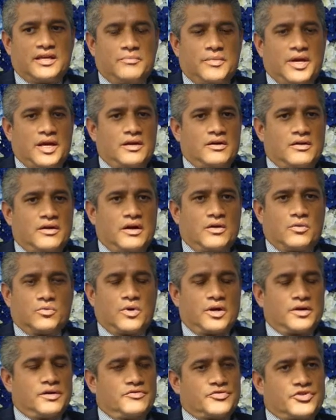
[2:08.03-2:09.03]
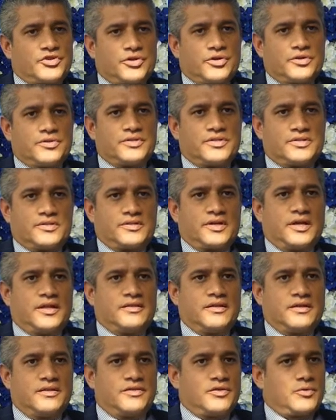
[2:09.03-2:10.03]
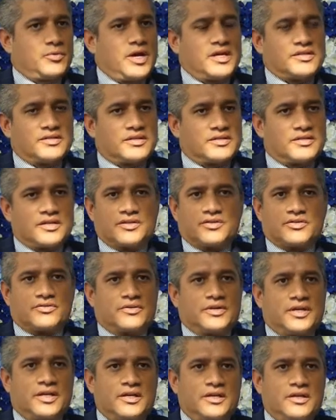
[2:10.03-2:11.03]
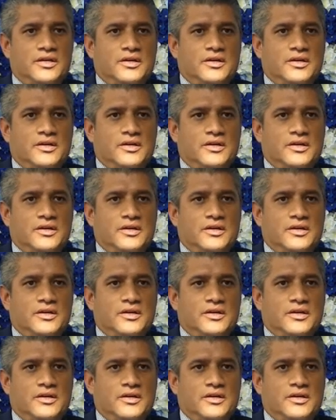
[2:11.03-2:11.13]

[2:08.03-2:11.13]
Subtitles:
he made a run of shirts, and then the rest is history.